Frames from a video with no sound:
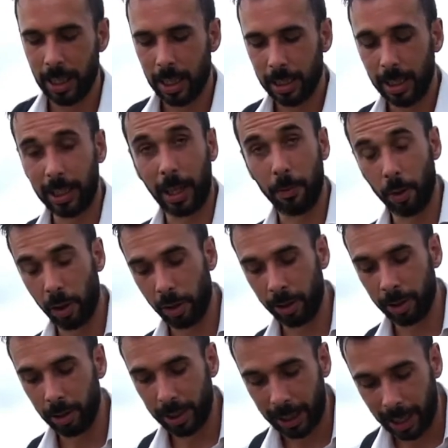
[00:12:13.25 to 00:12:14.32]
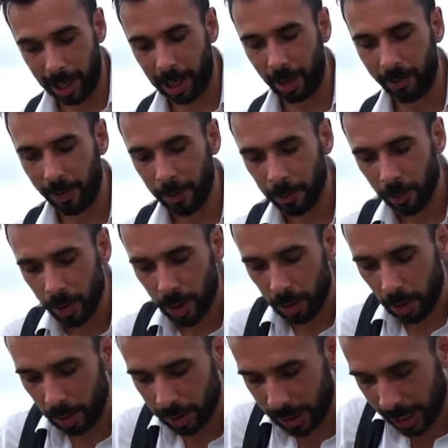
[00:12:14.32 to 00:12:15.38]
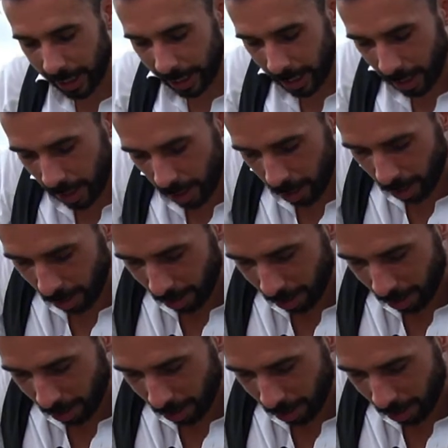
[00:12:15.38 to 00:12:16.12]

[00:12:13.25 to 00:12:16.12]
that I'm going to carve using a